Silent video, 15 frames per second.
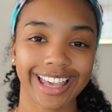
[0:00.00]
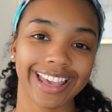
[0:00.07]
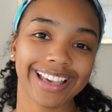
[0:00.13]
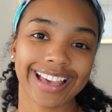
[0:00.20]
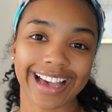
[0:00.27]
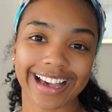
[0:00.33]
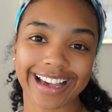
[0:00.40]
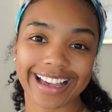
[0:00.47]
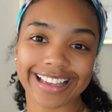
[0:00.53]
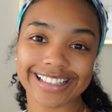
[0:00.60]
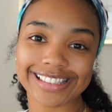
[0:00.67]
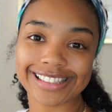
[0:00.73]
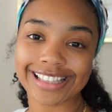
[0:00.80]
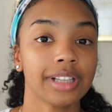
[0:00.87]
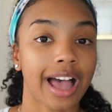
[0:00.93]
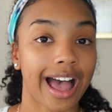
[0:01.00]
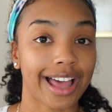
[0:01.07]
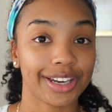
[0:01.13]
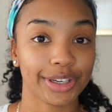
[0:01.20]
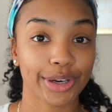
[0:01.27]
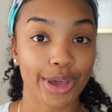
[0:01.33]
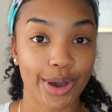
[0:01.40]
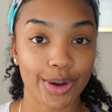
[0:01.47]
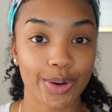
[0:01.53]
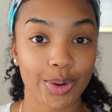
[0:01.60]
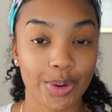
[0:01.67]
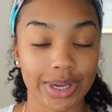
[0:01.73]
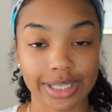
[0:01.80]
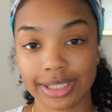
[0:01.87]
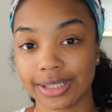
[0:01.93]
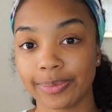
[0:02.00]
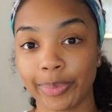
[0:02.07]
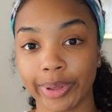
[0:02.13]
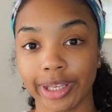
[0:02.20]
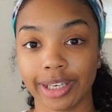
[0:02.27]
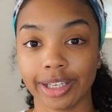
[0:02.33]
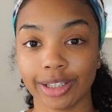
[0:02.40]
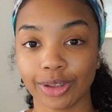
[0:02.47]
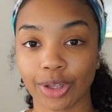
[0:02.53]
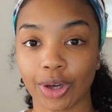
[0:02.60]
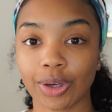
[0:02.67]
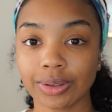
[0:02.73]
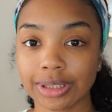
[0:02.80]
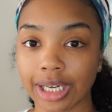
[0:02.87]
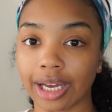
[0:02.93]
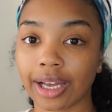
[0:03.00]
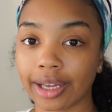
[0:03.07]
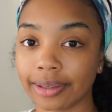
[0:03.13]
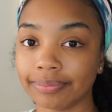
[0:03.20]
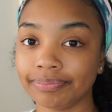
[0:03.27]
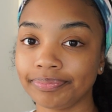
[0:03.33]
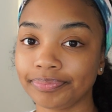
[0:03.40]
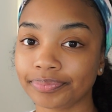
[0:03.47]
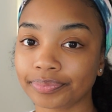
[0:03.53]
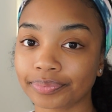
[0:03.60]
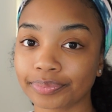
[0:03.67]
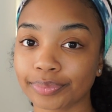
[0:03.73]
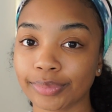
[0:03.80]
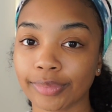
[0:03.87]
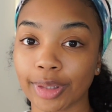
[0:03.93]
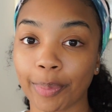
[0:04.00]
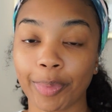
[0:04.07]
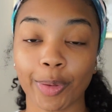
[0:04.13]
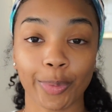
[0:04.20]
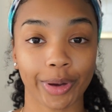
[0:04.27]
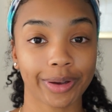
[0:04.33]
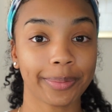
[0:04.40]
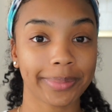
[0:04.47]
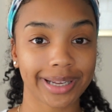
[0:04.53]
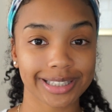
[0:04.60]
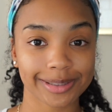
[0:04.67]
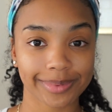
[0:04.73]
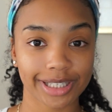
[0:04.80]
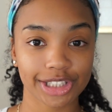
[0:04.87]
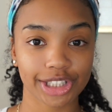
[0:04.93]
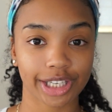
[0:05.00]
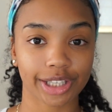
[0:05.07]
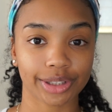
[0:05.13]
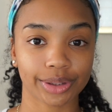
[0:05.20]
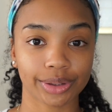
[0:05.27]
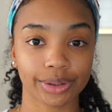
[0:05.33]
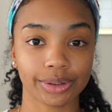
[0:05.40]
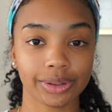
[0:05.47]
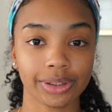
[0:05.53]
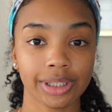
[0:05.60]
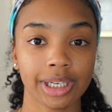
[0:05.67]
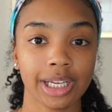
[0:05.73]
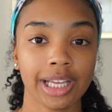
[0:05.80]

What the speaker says: Hey guys, I know it's been a long time, but welcome back to my channel.